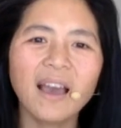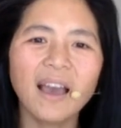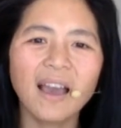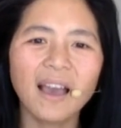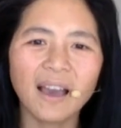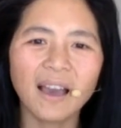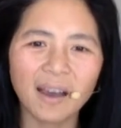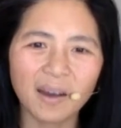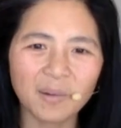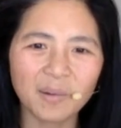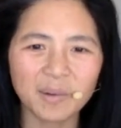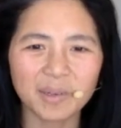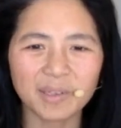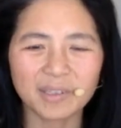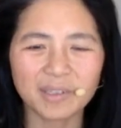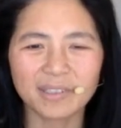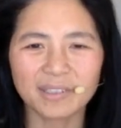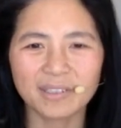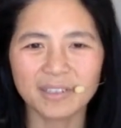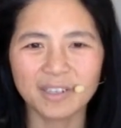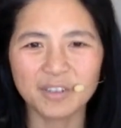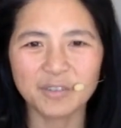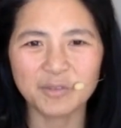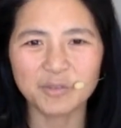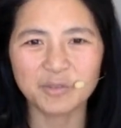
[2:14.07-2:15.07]
hour
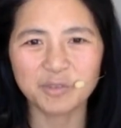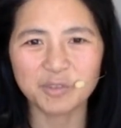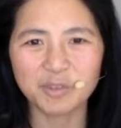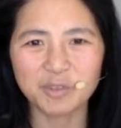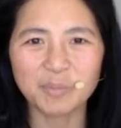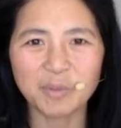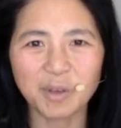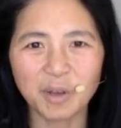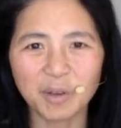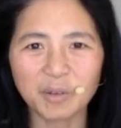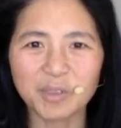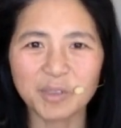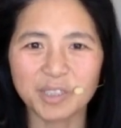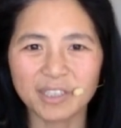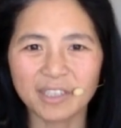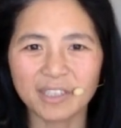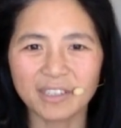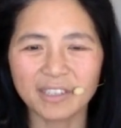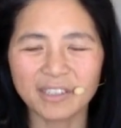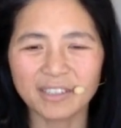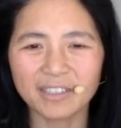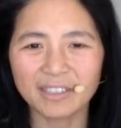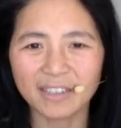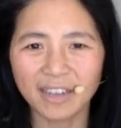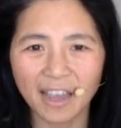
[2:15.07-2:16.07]
of group
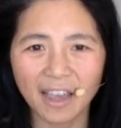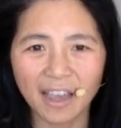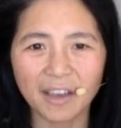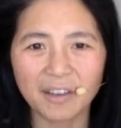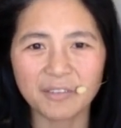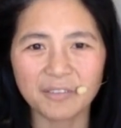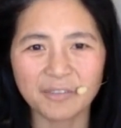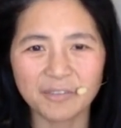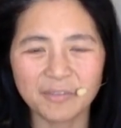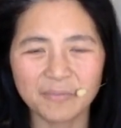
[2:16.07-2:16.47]
coaching could have.